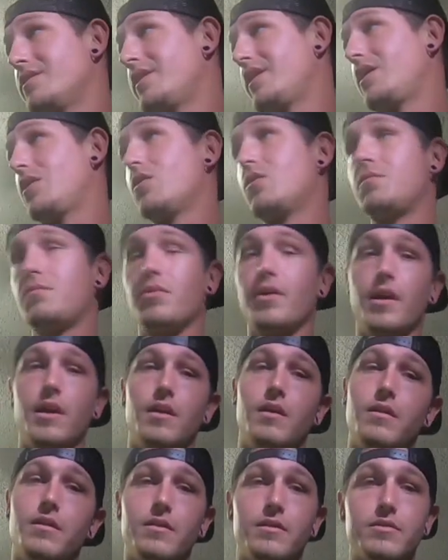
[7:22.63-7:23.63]
and they go and bring
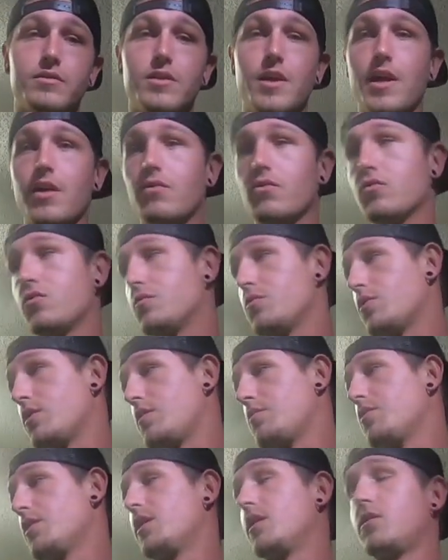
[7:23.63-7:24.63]
it into their snake room or
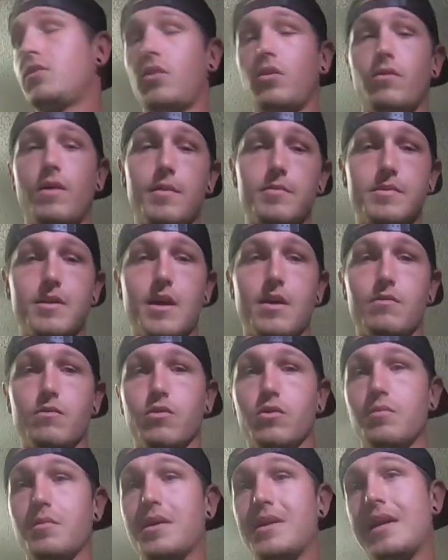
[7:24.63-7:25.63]
they bring it into the reptile room,